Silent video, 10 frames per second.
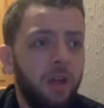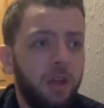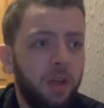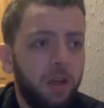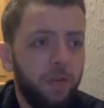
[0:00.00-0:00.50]

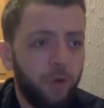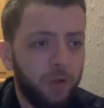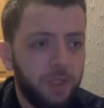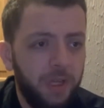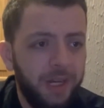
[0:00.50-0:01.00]
Of course,
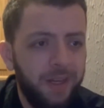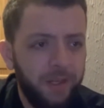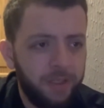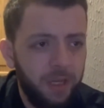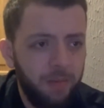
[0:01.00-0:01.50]
going into this
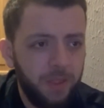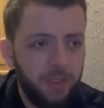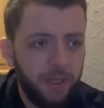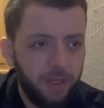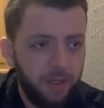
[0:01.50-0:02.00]
game, it's
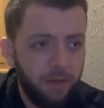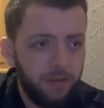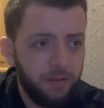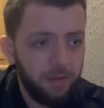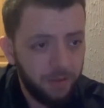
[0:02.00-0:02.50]
a
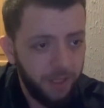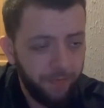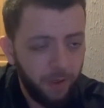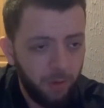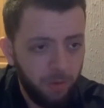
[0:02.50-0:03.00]

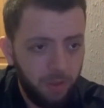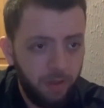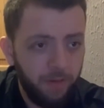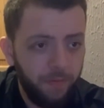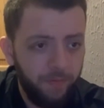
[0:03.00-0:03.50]
difficult,
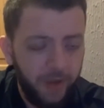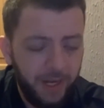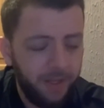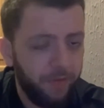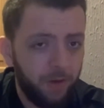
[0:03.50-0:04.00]
very
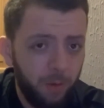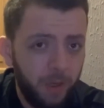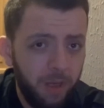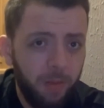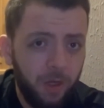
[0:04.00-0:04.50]
difficult
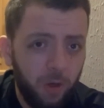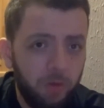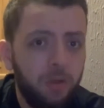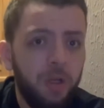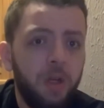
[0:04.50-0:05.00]
game to call.
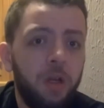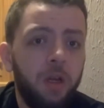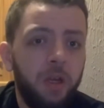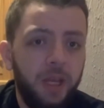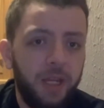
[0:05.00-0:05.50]

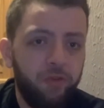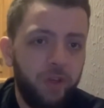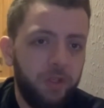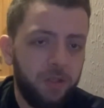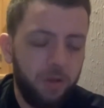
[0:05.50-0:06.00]
Yes,
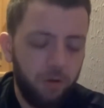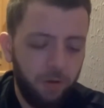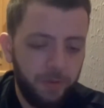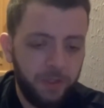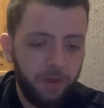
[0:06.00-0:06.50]
Rangers are on,
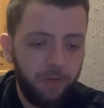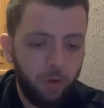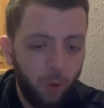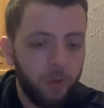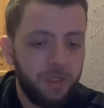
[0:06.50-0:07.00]
obviously, of
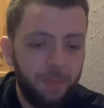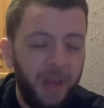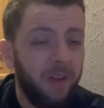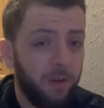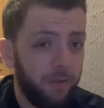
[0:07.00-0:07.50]
course, the
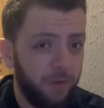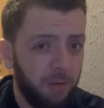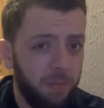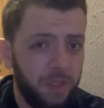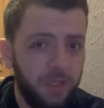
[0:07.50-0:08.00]
better of form,
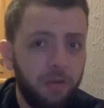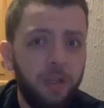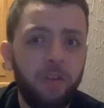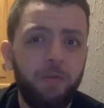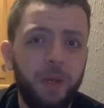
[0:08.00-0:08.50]
but Celtic
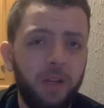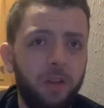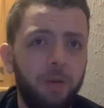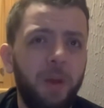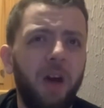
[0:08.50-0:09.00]
have picked
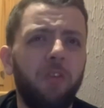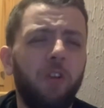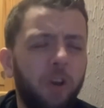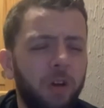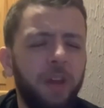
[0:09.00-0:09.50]
up a
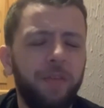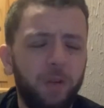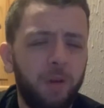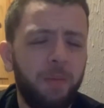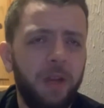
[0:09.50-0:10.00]
lot of
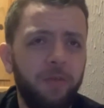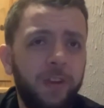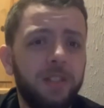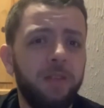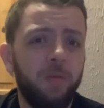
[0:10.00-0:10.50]
form in
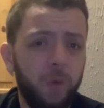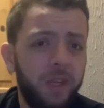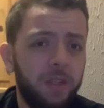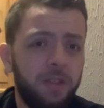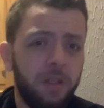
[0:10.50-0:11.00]
recent
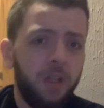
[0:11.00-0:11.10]
weeks.